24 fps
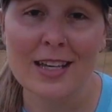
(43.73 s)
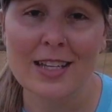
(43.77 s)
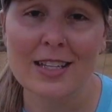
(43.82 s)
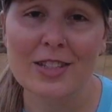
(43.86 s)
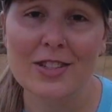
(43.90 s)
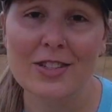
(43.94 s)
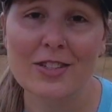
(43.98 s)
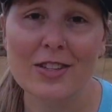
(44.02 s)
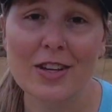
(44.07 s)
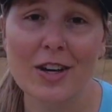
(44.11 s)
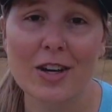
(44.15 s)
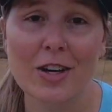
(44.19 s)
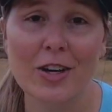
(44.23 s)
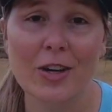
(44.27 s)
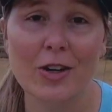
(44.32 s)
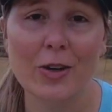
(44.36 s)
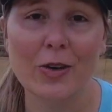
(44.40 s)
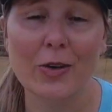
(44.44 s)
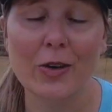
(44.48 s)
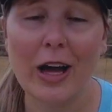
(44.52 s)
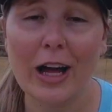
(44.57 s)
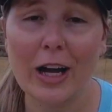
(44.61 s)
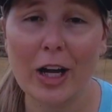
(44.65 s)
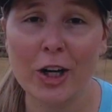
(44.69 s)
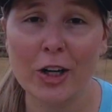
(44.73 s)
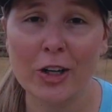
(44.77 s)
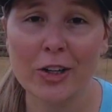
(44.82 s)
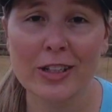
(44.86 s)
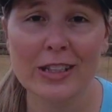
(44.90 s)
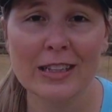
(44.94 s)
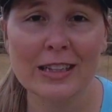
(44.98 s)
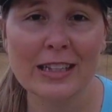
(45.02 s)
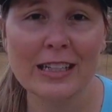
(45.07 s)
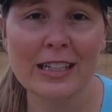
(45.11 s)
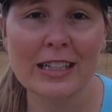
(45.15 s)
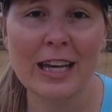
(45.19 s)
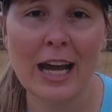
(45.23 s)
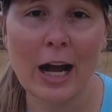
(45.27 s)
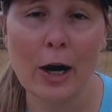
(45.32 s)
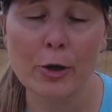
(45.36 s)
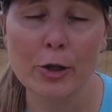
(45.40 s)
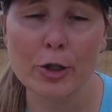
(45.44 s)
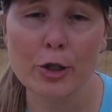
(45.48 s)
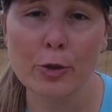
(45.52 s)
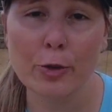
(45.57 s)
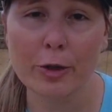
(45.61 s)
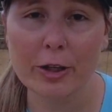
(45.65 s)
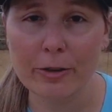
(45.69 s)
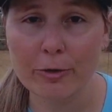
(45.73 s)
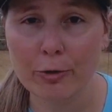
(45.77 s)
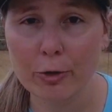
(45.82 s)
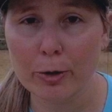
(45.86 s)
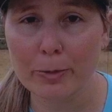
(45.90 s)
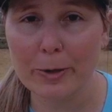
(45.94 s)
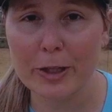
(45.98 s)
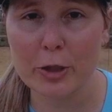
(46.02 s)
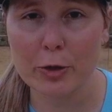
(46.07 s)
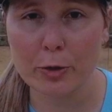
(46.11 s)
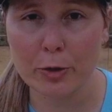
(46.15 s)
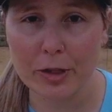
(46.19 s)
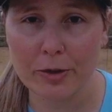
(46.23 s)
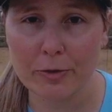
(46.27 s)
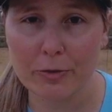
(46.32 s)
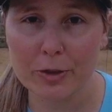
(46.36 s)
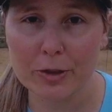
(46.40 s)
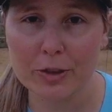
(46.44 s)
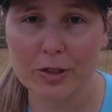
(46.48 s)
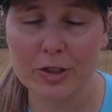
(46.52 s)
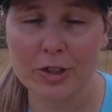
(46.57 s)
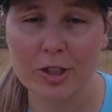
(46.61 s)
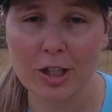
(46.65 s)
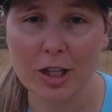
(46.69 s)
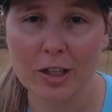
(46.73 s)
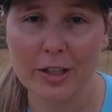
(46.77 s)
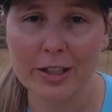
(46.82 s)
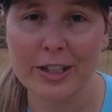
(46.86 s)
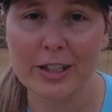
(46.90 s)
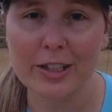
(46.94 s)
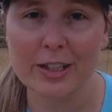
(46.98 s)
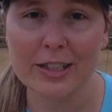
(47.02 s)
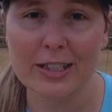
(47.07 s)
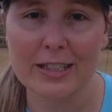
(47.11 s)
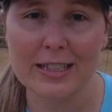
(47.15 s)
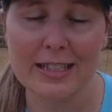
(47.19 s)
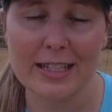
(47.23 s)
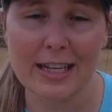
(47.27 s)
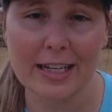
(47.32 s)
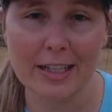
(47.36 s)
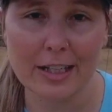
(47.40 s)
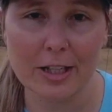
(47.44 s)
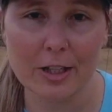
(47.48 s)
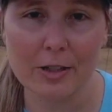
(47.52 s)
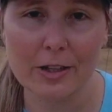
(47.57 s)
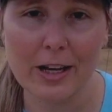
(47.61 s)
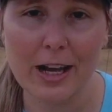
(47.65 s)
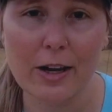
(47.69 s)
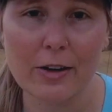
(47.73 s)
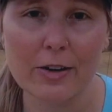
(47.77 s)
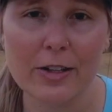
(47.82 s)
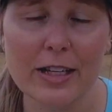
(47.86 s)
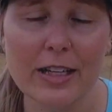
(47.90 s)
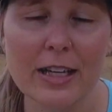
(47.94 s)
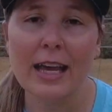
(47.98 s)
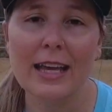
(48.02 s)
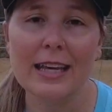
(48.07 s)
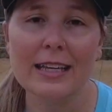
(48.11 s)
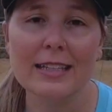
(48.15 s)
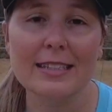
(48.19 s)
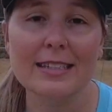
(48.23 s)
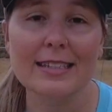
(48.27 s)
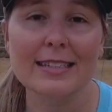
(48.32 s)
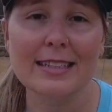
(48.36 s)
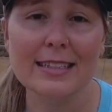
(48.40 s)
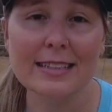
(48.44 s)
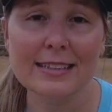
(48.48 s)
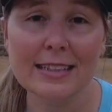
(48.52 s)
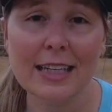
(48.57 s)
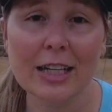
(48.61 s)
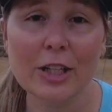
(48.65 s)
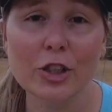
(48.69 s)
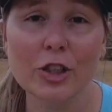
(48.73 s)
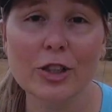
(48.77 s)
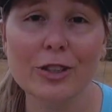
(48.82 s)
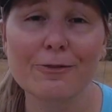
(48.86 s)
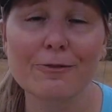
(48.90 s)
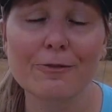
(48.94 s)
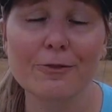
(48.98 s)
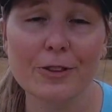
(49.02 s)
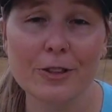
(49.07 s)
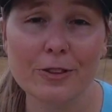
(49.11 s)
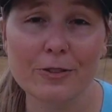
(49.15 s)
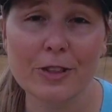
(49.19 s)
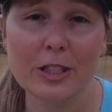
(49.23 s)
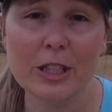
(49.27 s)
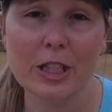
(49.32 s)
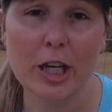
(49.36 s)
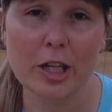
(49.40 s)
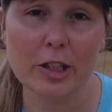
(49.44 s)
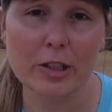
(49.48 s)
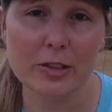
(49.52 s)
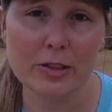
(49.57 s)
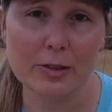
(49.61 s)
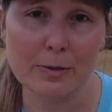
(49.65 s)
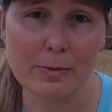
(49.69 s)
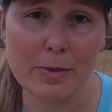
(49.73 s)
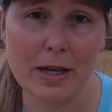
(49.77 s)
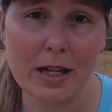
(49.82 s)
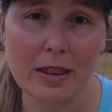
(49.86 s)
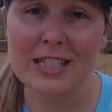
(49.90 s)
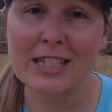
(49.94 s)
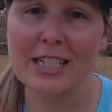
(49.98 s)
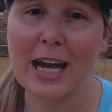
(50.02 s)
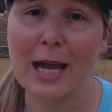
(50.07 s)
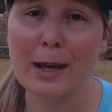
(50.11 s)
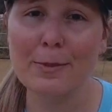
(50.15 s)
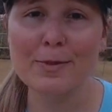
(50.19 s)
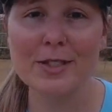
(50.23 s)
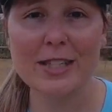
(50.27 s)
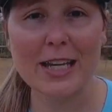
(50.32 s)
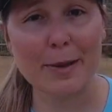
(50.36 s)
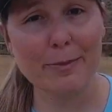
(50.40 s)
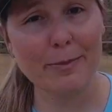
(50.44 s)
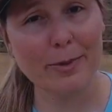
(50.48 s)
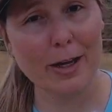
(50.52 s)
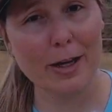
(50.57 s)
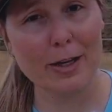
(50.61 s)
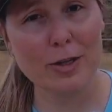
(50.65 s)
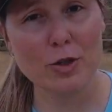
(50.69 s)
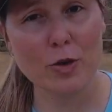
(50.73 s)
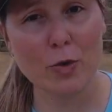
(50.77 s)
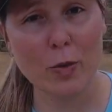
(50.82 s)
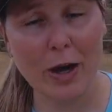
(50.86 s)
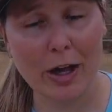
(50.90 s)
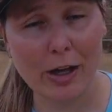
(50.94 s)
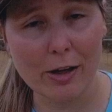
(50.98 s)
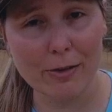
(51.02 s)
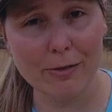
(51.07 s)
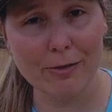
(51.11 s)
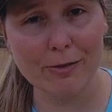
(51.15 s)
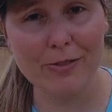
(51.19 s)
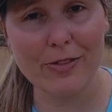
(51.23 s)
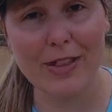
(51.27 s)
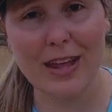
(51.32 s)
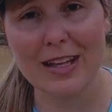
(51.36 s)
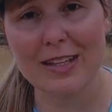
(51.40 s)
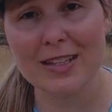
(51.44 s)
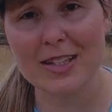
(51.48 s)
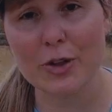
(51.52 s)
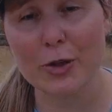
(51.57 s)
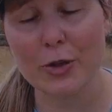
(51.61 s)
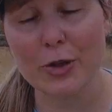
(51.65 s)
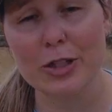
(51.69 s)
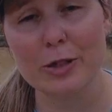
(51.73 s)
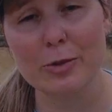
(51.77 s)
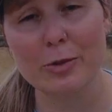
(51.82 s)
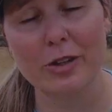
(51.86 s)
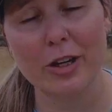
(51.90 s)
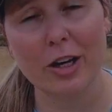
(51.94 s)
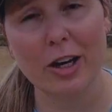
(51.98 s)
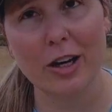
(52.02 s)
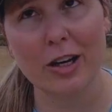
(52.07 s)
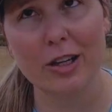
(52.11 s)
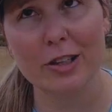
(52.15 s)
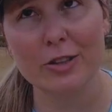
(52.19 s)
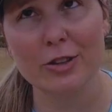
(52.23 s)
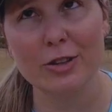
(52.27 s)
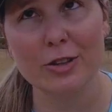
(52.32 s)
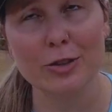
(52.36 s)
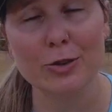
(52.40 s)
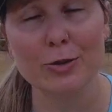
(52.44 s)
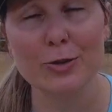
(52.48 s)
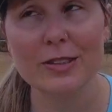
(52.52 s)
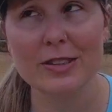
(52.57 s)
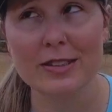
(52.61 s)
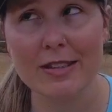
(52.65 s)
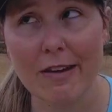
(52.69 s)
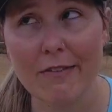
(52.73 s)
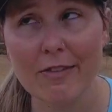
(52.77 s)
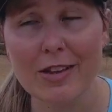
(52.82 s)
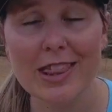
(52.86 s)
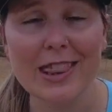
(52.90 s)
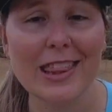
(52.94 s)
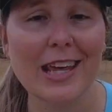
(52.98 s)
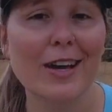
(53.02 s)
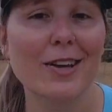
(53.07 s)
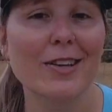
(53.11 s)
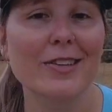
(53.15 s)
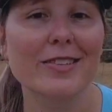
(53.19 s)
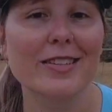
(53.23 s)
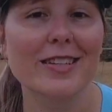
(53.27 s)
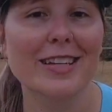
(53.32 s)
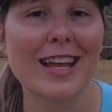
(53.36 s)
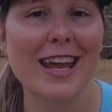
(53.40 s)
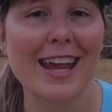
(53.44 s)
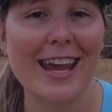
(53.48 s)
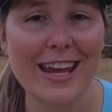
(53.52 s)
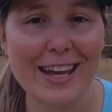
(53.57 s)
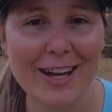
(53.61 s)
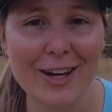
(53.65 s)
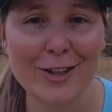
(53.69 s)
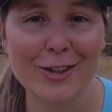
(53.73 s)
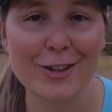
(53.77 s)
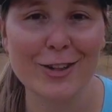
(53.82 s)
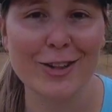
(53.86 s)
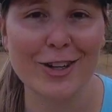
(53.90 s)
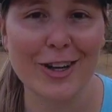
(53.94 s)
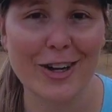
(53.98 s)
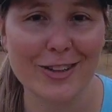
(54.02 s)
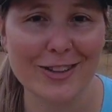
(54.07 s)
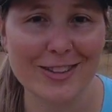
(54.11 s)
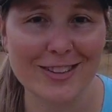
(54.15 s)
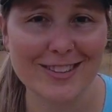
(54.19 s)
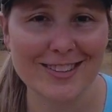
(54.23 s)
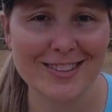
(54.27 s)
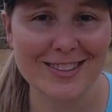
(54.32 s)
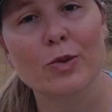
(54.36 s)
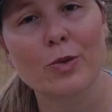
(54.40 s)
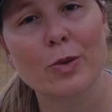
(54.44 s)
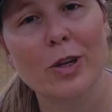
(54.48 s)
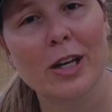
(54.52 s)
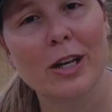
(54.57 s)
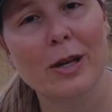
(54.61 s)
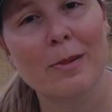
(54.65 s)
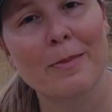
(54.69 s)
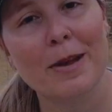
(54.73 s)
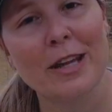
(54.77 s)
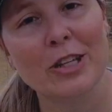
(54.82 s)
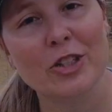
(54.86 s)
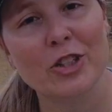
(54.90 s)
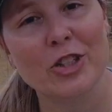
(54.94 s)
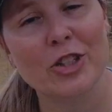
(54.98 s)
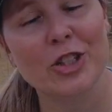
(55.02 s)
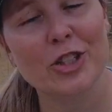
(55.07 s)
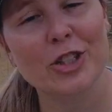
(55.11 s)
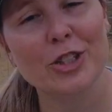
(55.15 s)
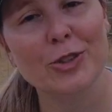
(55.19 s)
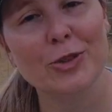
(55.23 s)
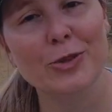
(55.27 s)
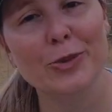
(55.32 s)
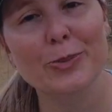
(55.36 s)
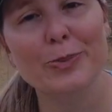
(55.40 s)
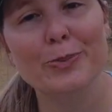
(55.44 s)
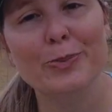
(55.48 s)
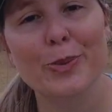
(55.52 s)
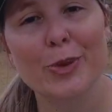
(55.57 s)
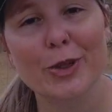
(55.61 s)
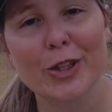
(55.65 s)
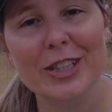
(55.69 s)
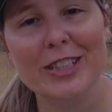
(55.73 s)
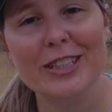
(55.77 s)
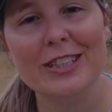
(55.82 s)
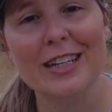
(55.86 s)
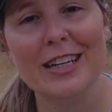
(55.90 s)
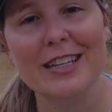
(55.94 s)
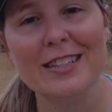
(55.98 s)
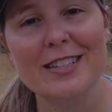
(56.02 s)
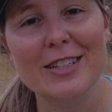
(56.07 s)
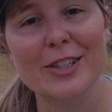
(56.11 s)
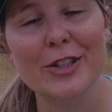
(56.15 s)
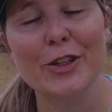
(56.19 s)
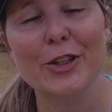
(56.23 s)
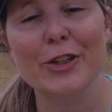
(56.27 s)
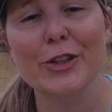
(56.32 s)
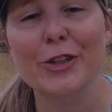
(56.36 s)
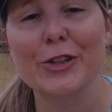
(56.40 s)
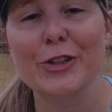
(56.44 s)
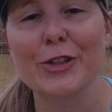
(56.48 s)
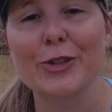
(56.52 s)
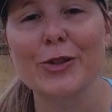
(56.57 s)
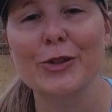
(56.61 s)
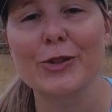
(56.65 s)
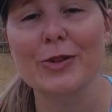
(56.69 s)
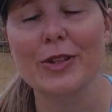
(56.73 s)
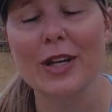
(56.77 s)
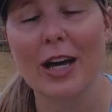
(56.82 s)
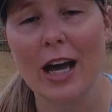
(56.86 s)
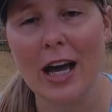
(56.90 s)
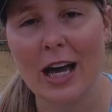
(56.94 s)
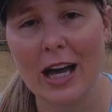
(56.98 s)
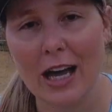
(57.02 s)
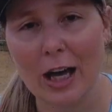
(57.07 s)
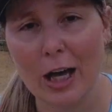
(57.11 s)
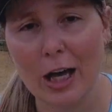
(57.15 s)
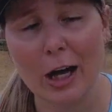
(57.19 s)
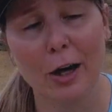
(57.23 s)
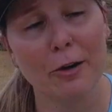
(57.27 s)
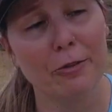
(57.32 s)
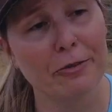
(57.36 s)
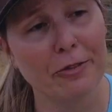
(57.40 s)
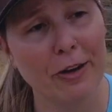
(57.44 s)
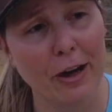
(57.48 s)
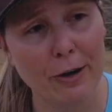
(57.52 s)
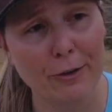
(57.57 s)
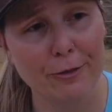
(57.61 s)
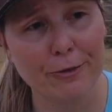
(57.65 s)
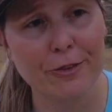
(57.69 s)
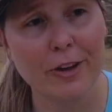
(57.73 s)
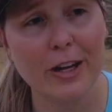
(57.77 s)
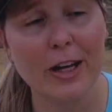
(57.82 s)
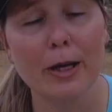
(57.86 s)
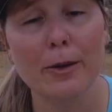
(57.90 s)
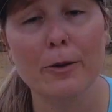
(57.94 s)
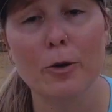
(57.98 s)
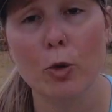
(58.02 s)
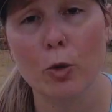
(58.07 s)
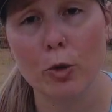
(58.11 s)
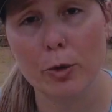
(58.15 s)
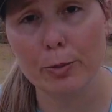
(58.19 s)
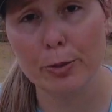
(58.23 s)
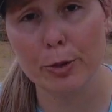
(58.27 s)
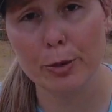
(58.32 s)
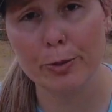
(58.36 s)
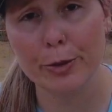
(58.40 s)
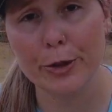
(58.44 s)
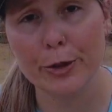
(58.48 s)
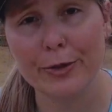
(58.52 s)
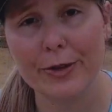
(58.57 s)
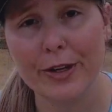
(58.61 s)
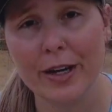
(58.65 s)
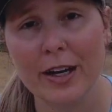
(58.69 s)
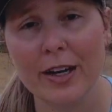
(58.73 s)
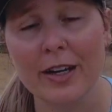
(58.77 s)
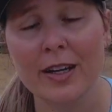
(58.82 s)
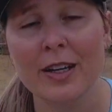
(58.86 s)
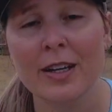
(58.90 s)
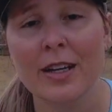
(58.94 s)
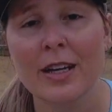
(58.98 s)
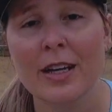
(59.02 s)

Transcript: So currently our 24 by 24 stall here in San Diego County is $650 a month. Times that by 12, that's going to cost you $7,800. Just wanted to mention too, board does include alfalfa or Bermuda,